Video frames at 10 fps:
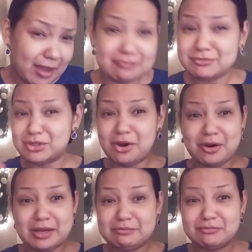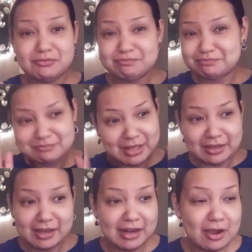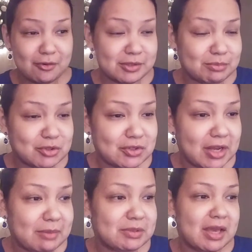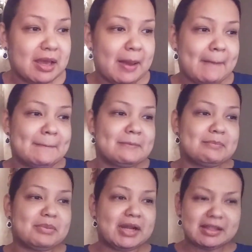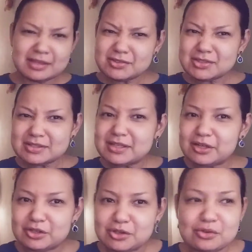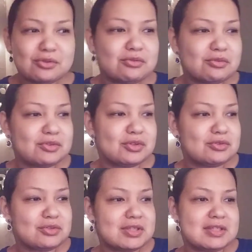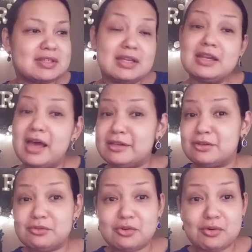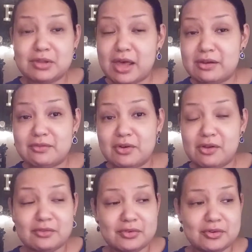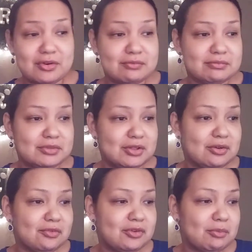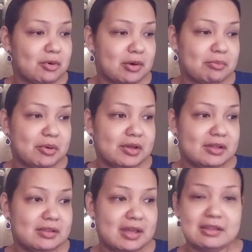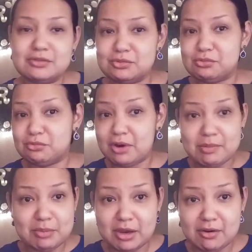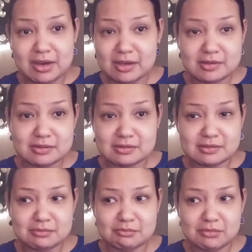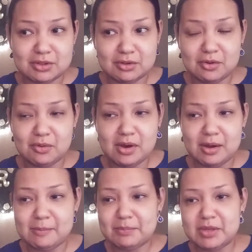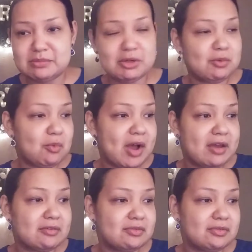Sorry, again, I always butcher names. But I think she's like new to the scene. I don't know a lot of all of her, film work, but they do great pairing as, husband and wife,